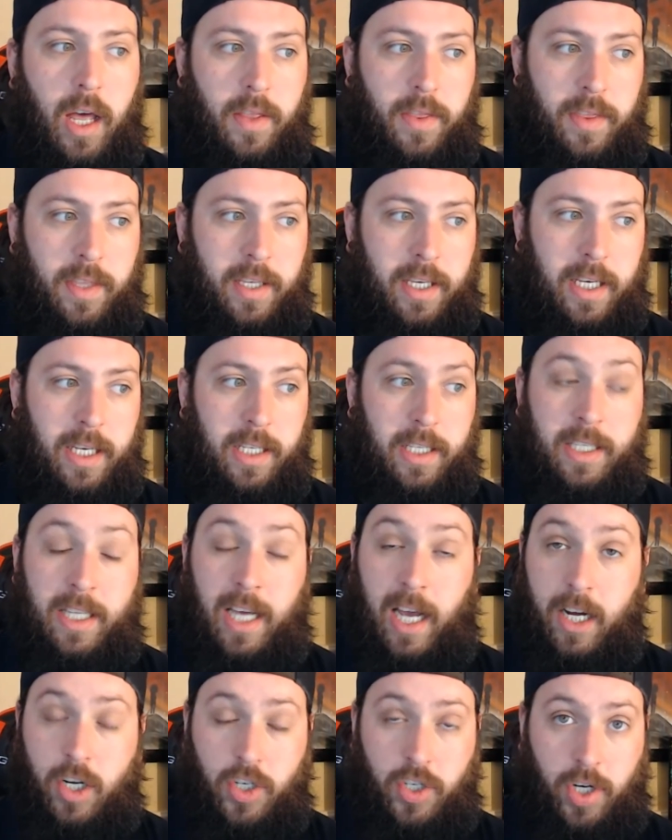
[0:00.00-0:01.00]
the
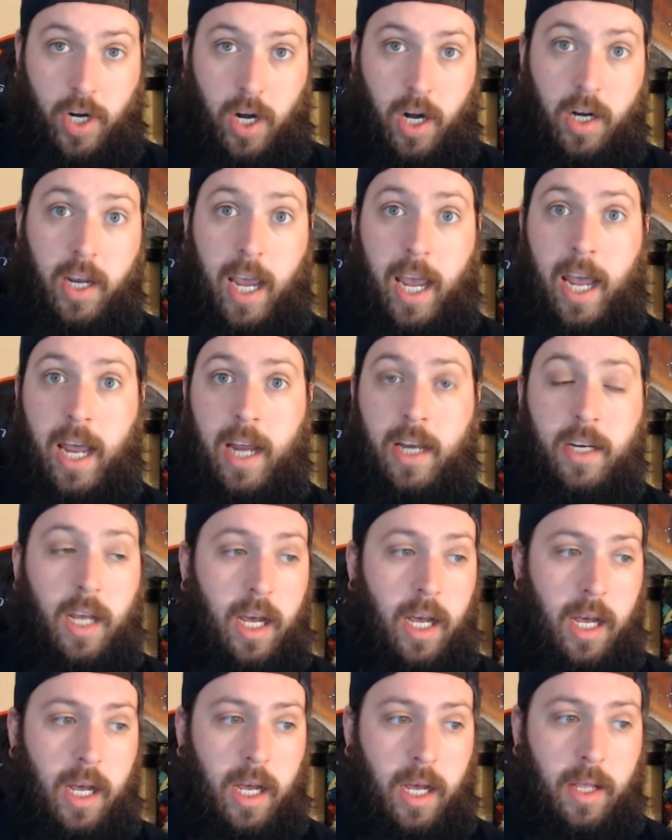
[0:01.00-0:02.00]
Dire Shark and
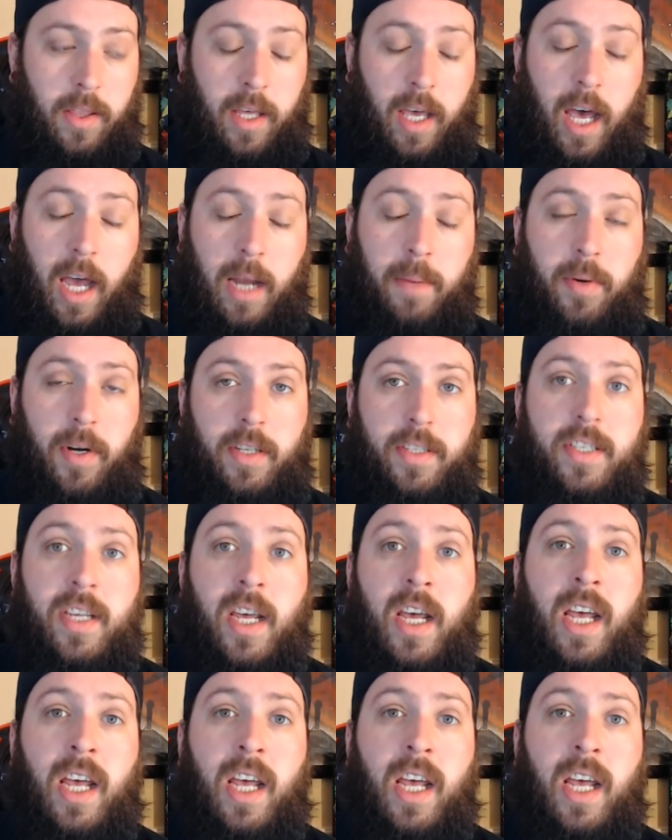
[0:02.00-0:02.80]
the High Prince